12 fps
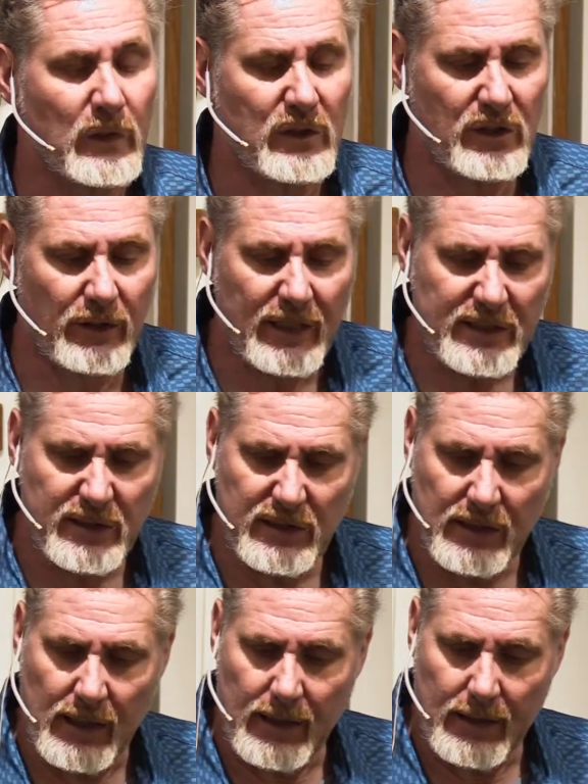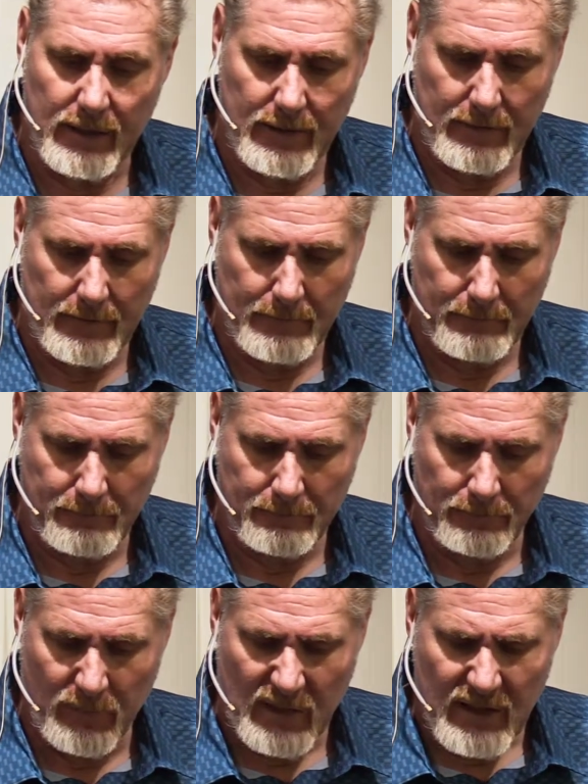So let's, uh,
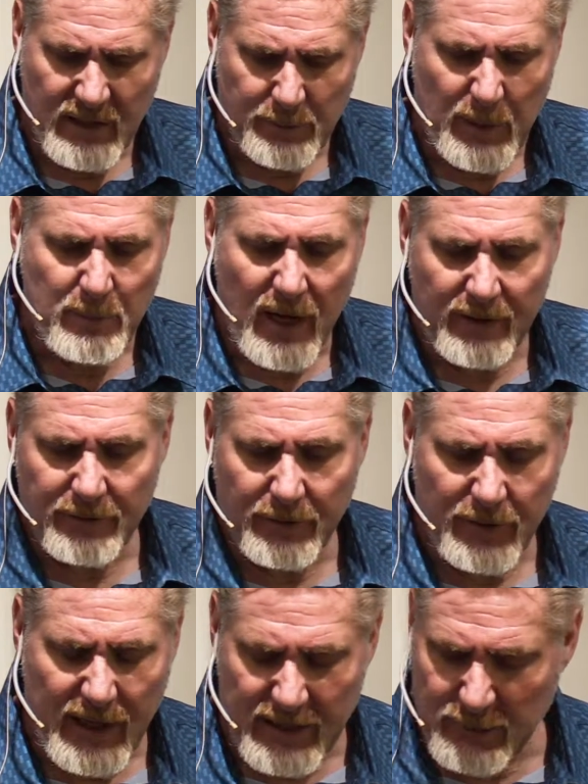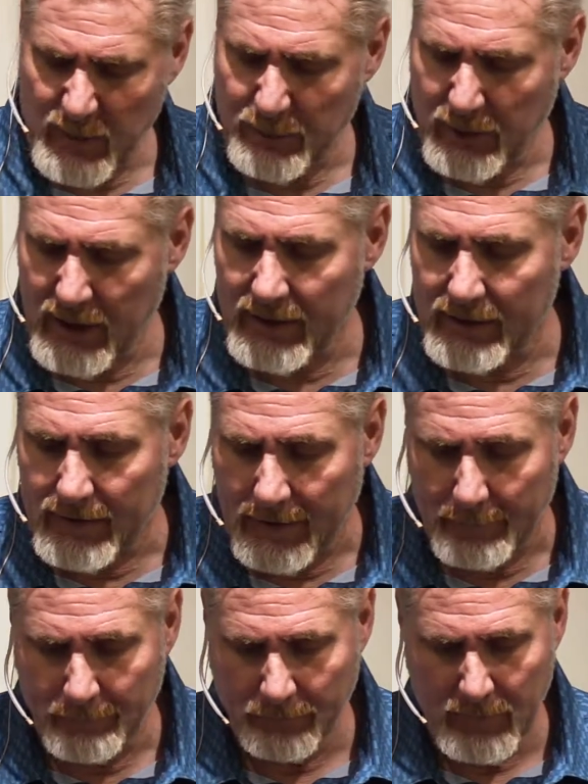let's be mindful of that as we pray
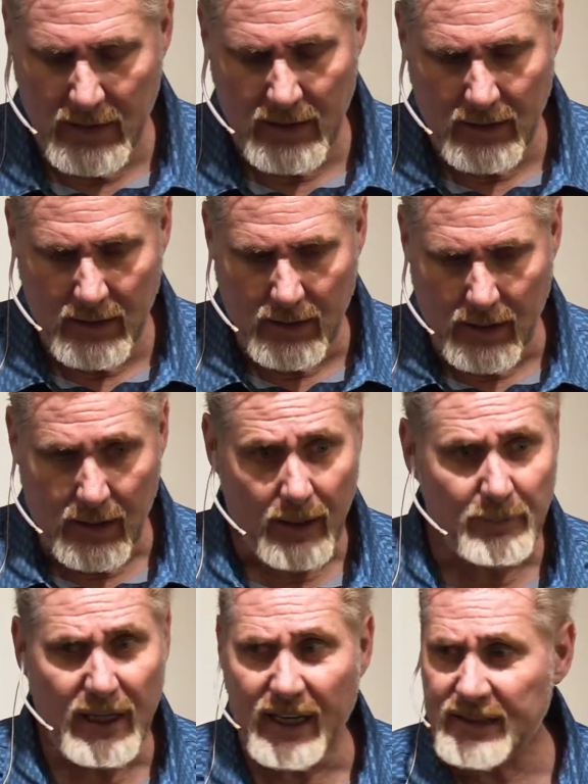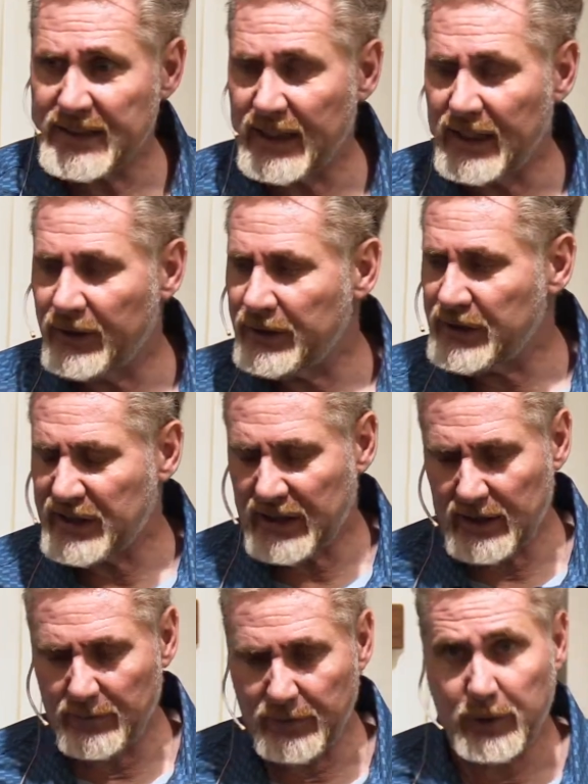today. Uh, I'm going to ask the elders to
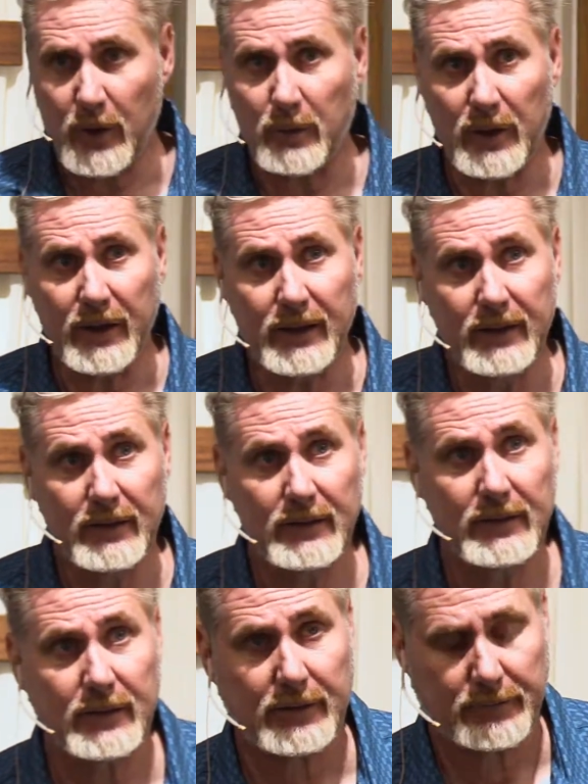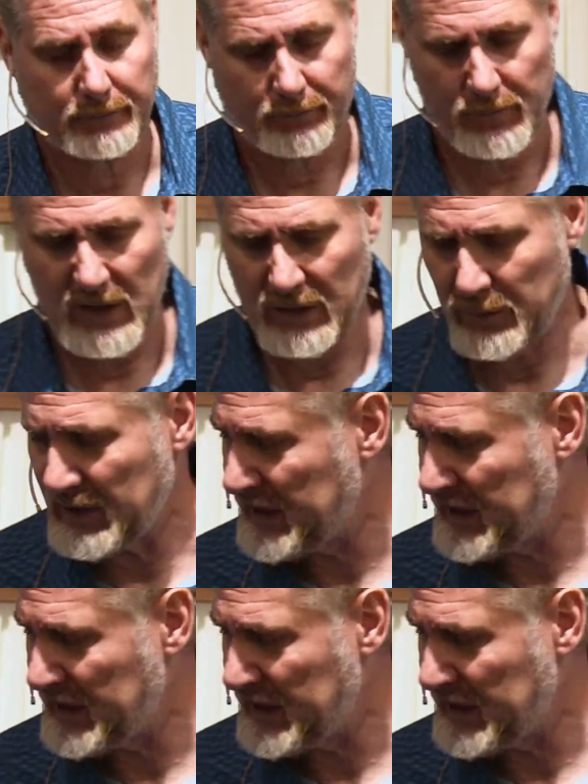come forward as we